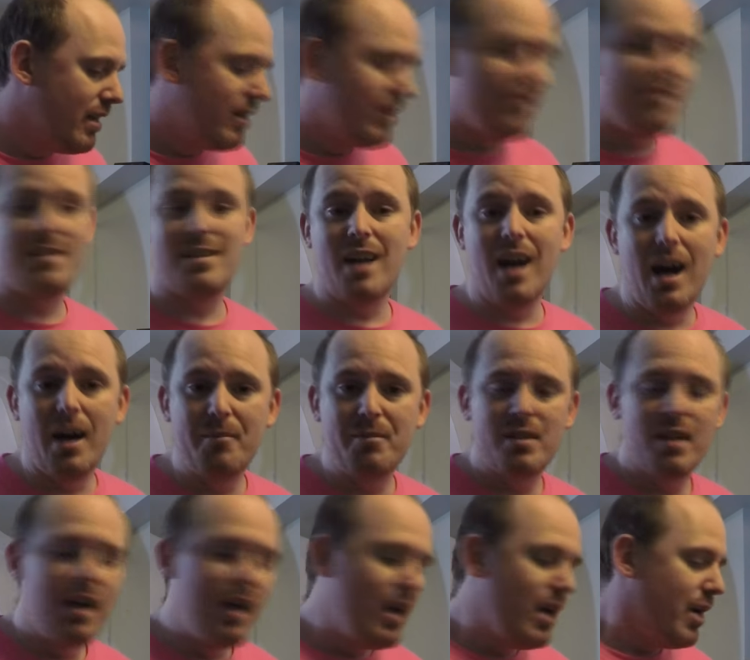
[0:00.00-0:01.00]
the
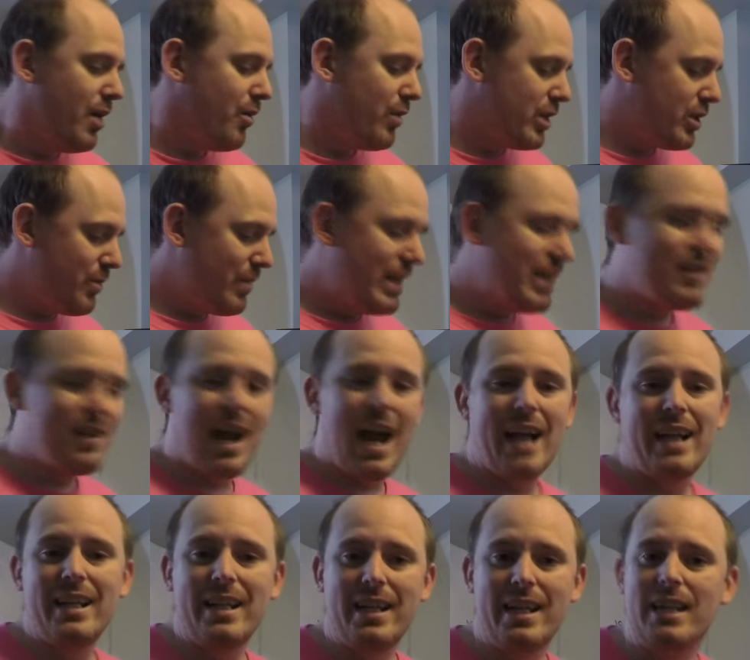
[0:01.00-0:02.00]
stops, which means that
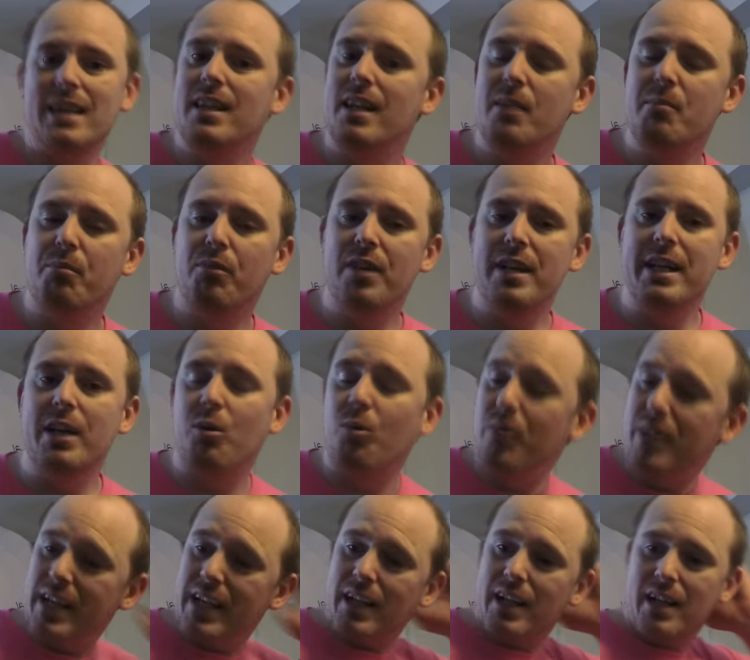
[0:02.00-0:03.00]
I can get there pretty
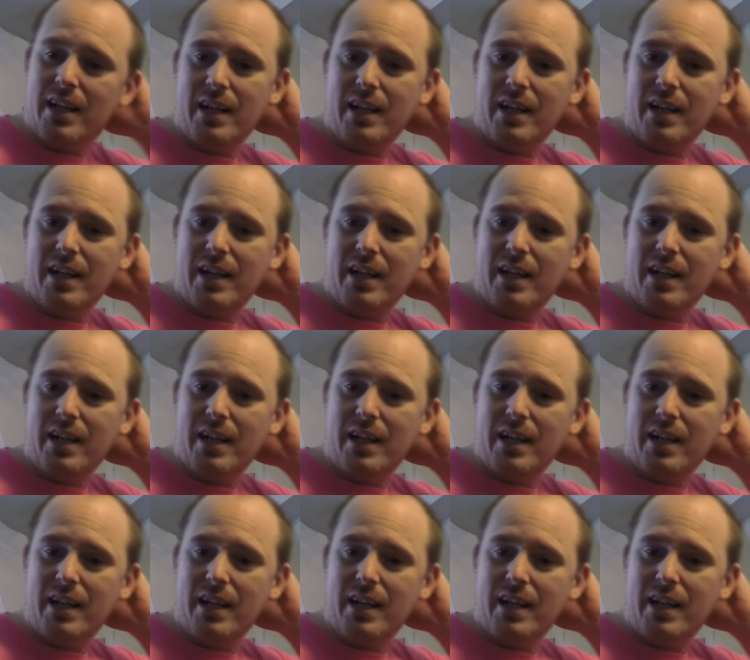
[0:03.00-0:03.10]
quick